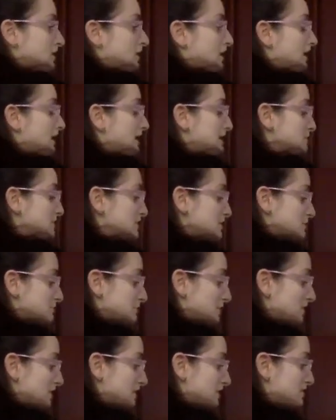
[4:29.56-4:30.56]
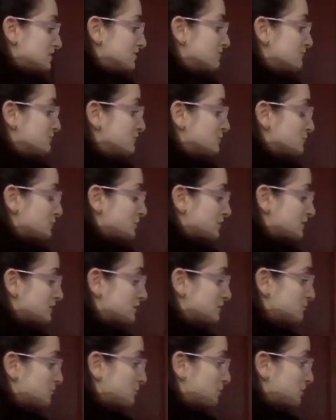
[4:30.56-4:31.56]
I'm going to spell a different word on the
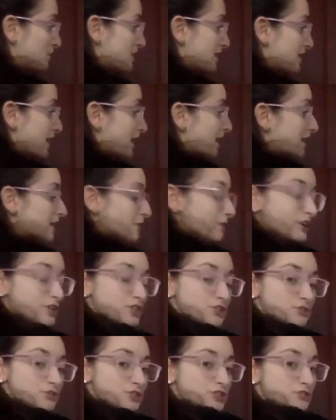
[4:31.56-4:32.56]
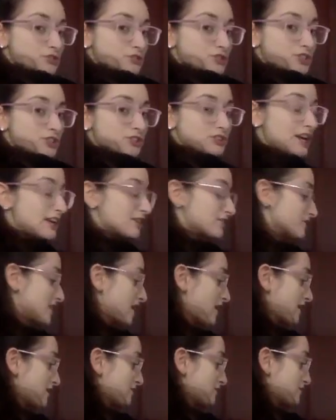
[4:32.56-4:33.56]
board, and I want you to use your letter
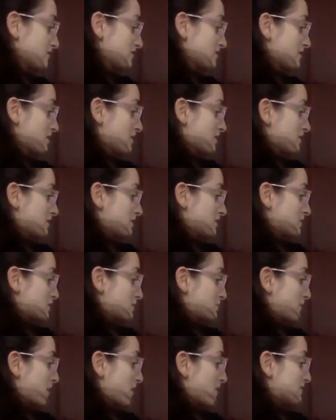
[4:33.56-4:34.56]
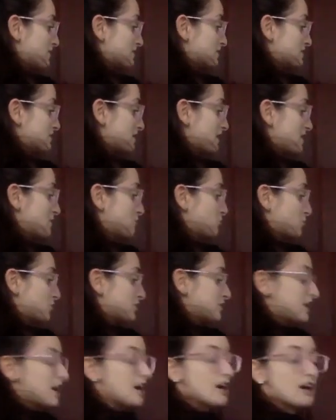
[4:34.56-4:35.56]
tiles to spell the same
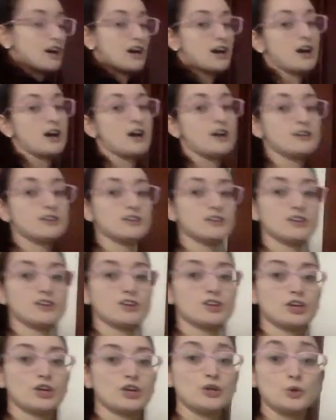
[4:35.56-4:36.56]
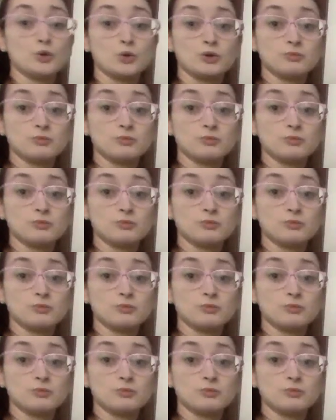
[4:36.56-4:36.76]
word on your